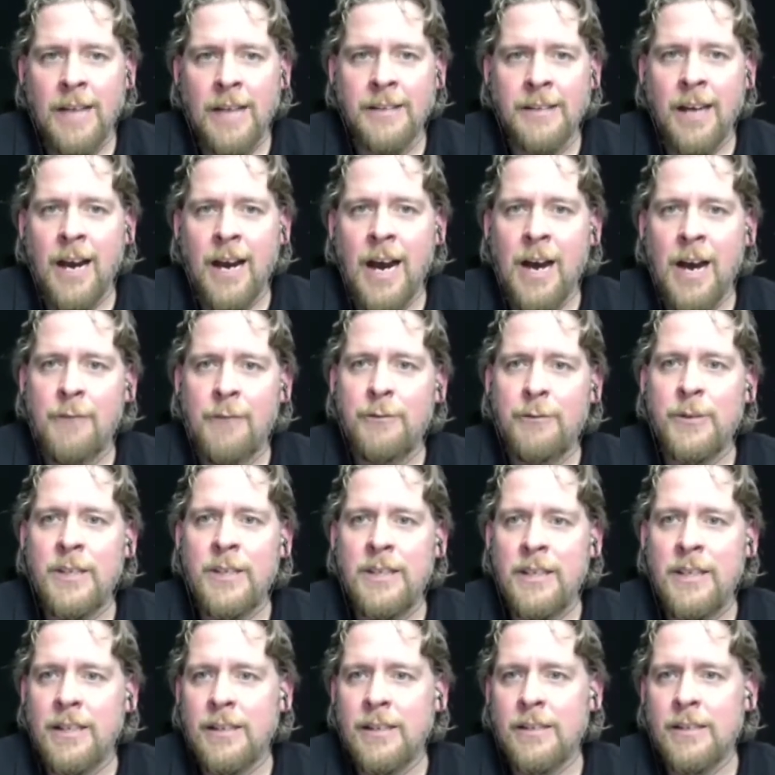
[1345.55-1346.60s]
under half a
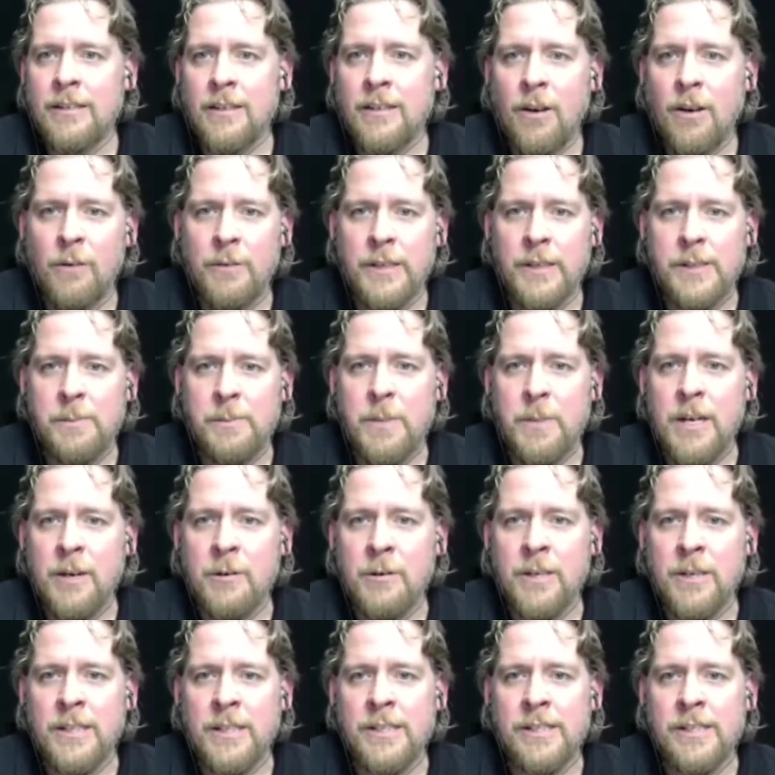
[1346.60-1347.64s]
year of
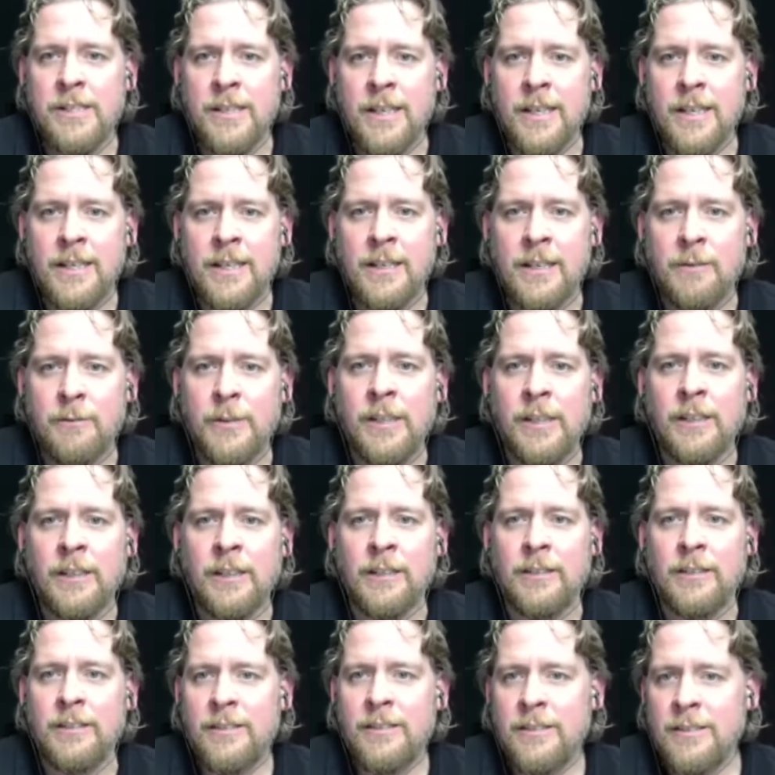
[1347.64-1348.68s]
experience in the
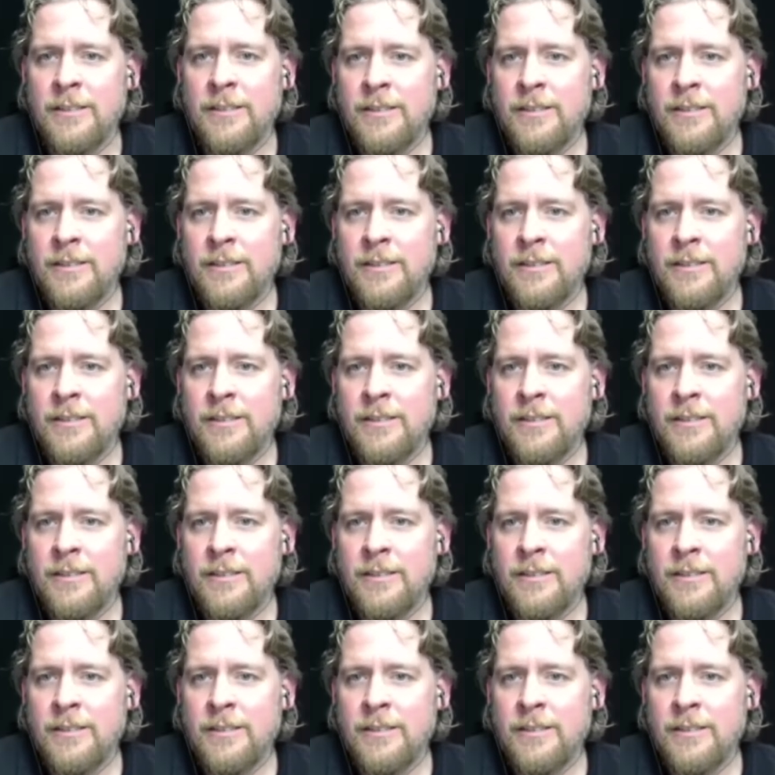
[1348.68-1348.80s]
field.